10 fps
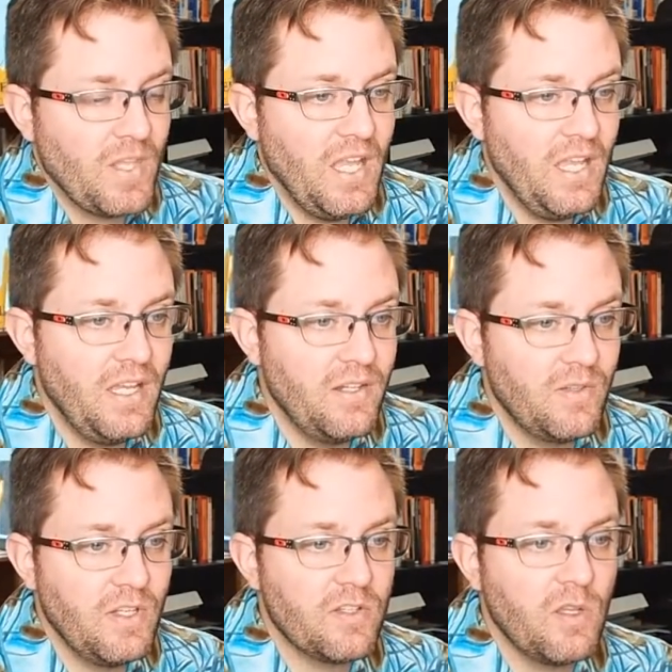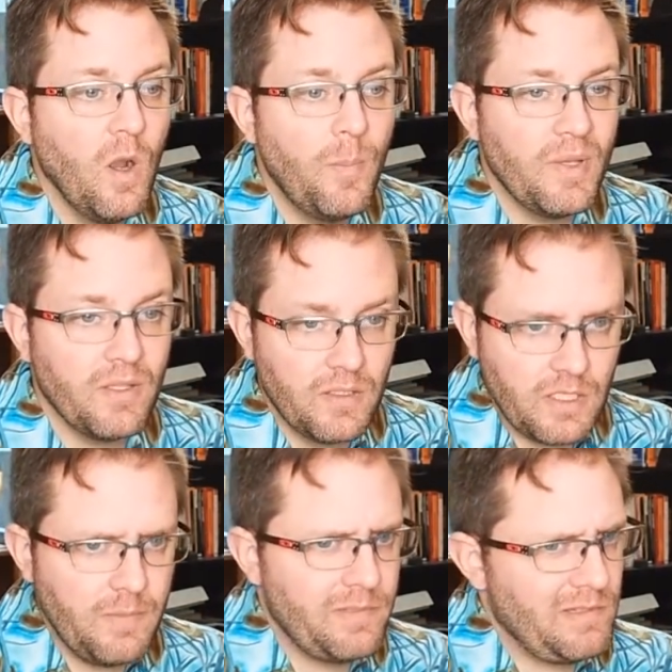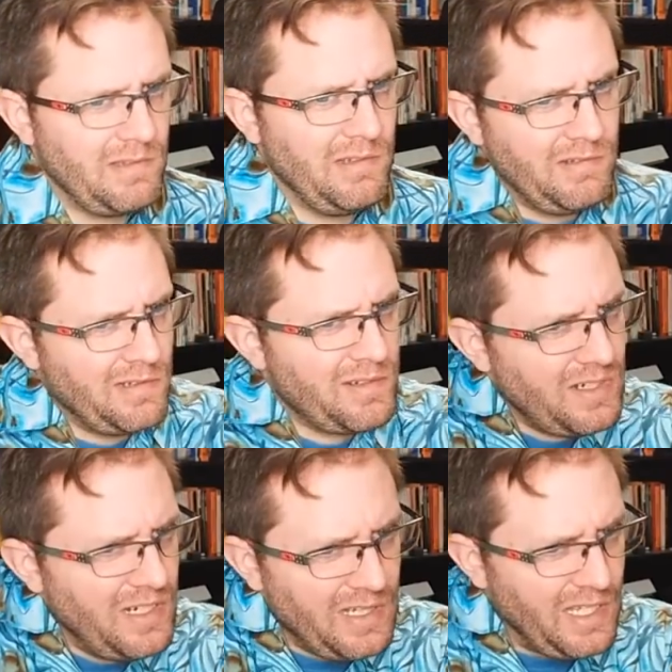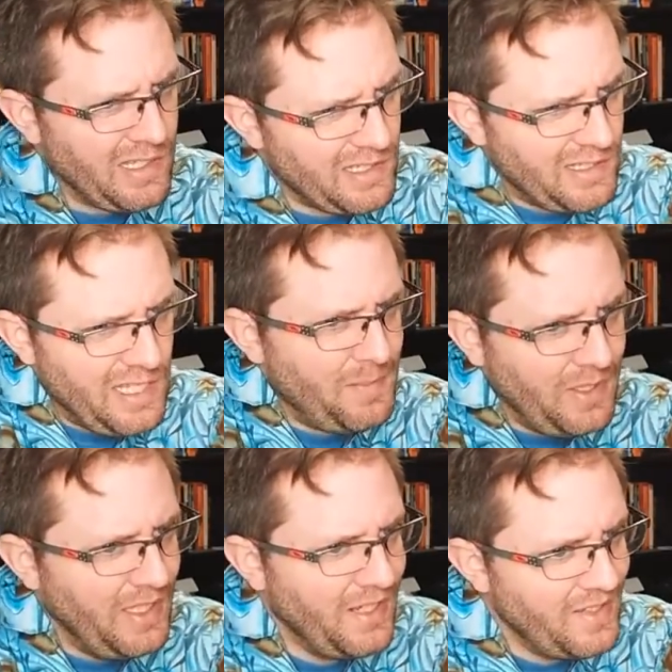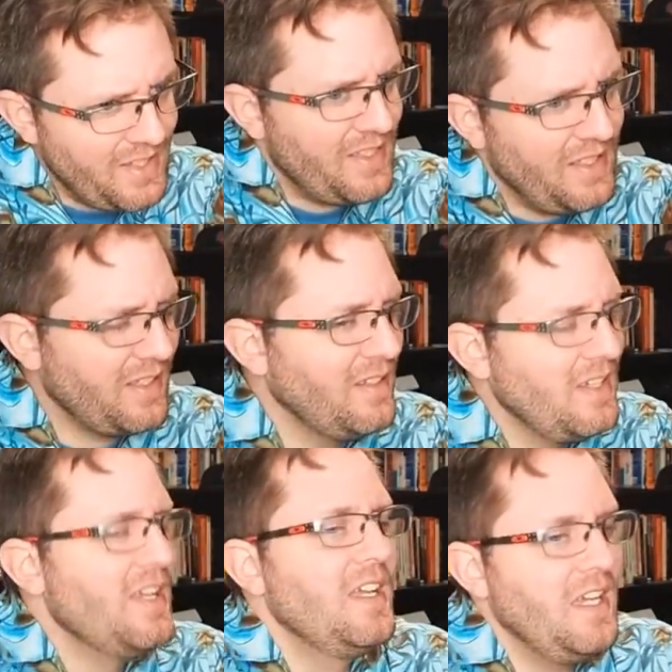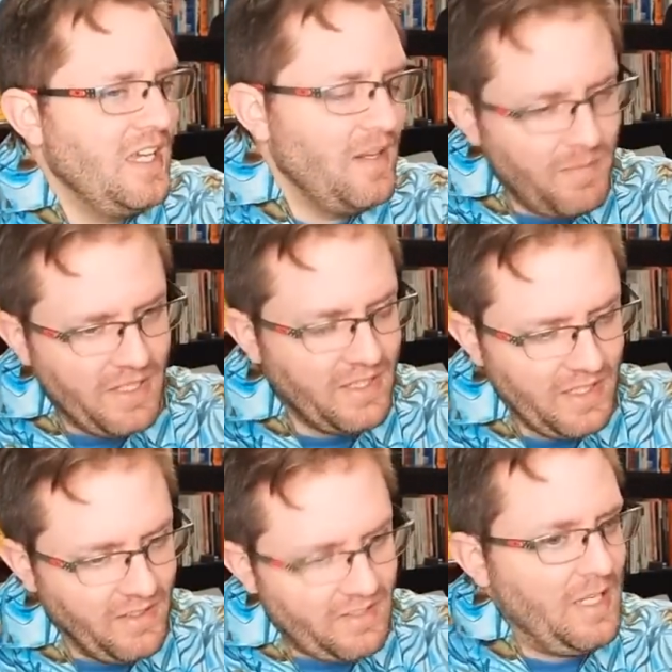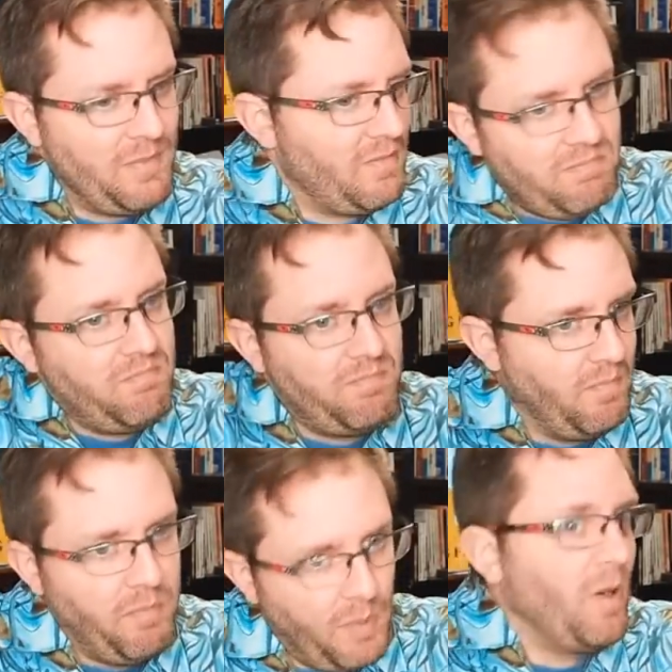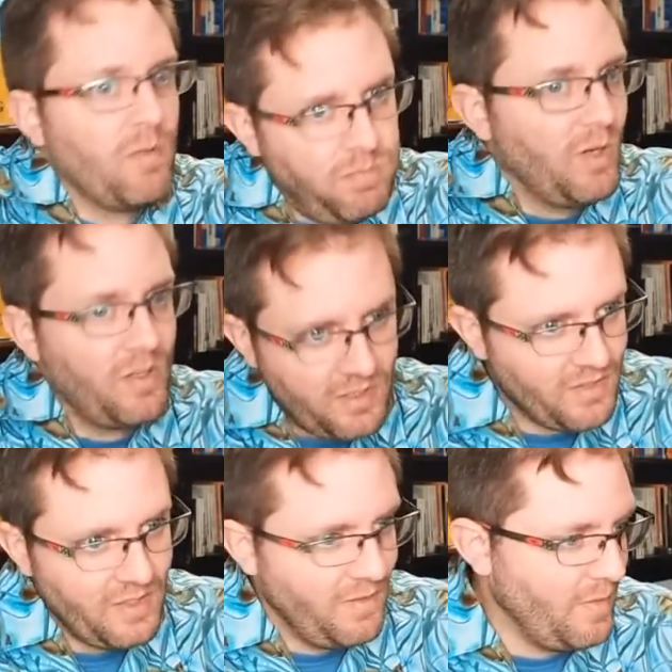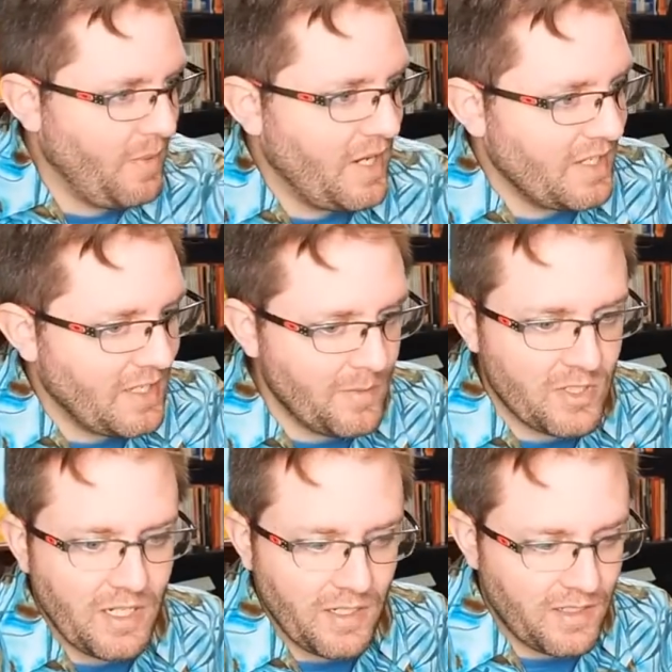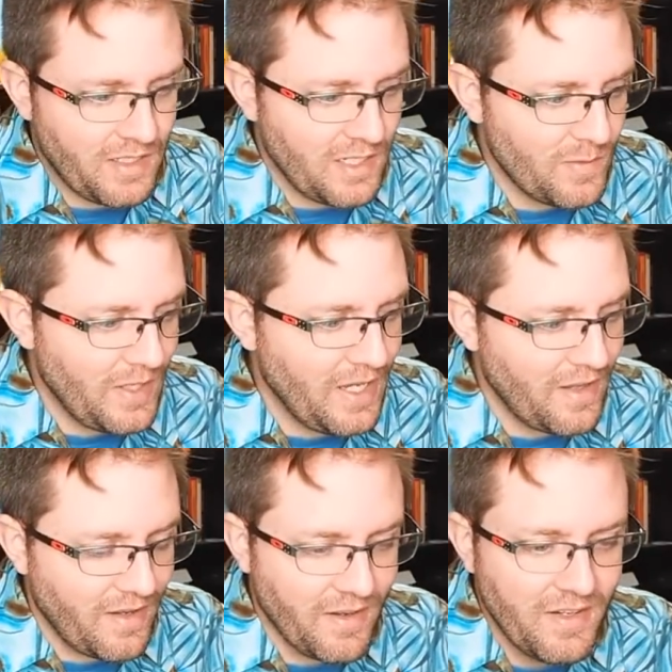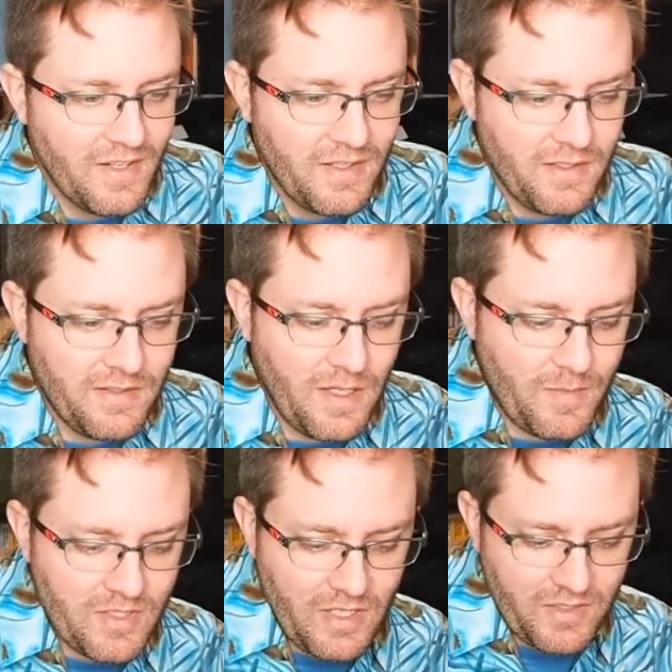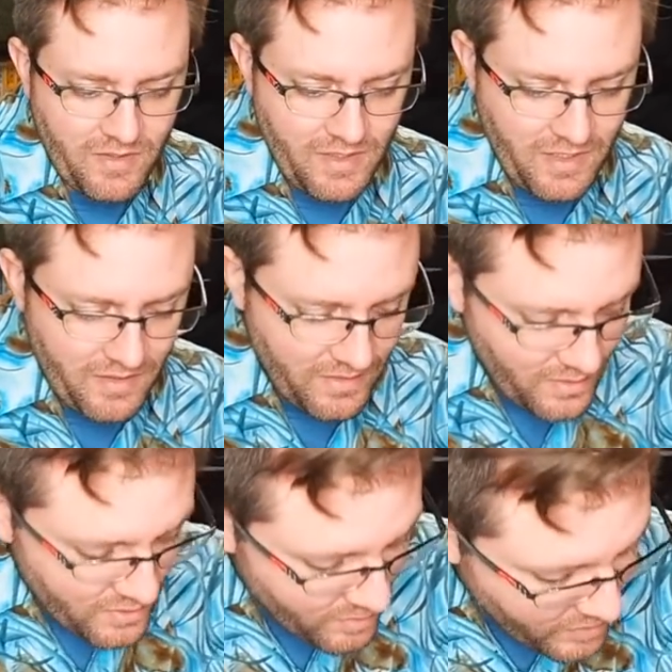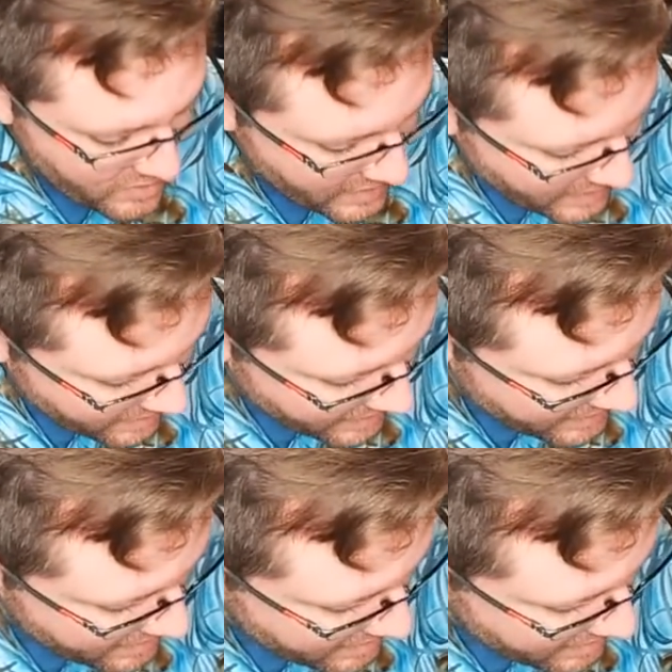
and they're just hoping that keeps, you know, they're trying to like keep the lid on this thing, and but you know it keeps bonk bonk bonk. The the body keeps trying to get its way out of there. These zombie stocks are there. Don't you put your head on that